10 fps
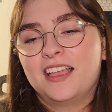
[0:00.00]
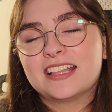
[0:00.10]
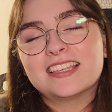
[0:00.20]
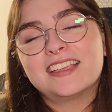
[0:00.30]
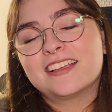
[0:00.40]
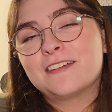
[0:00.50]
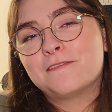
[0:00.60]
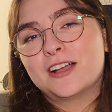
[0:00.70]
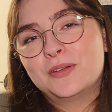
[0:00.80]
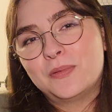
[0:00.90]
it's like a
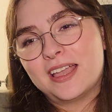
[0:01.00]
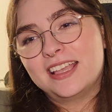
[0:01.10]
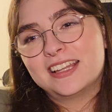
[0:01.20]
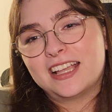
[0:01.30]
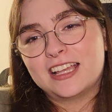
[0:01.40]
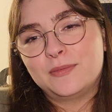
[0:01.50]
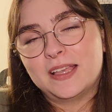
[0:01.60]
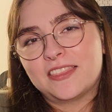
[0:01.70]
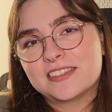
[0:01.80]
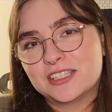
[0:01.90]
fun way to kind of be
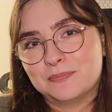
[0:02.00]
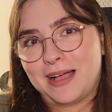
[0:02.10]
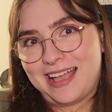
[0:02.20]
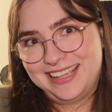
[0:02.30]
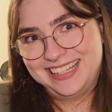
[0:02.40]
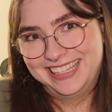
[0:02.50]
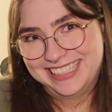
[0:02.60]
like, this is mine.